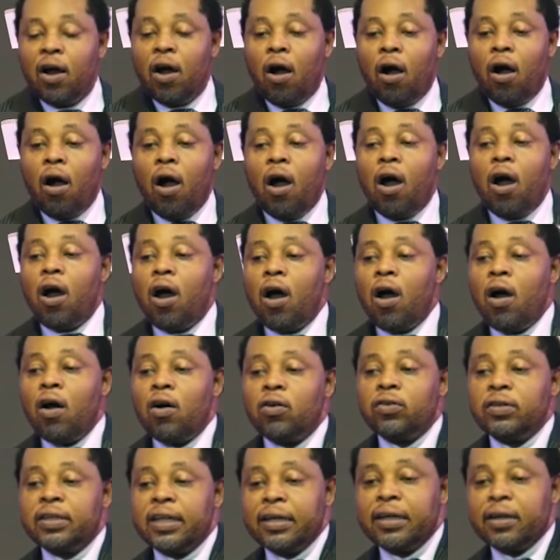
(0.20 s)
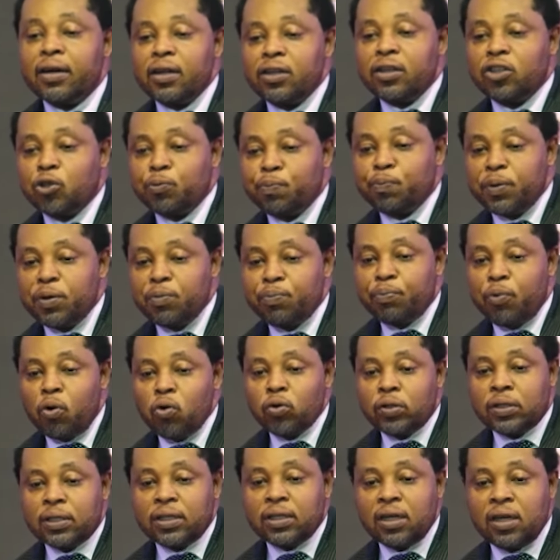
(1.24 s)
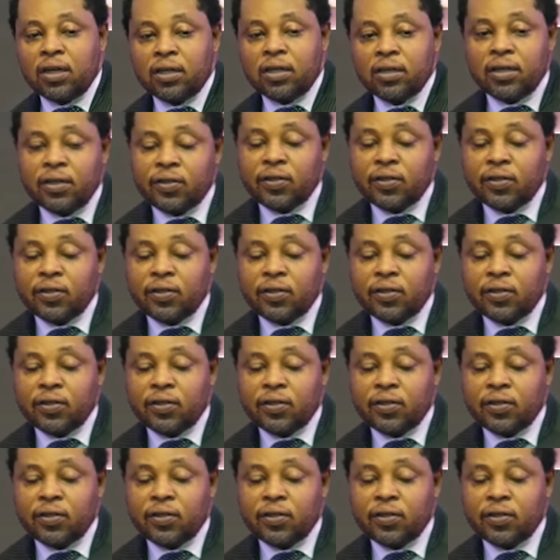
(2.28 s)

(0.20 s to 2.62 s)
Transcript: All the rich people think the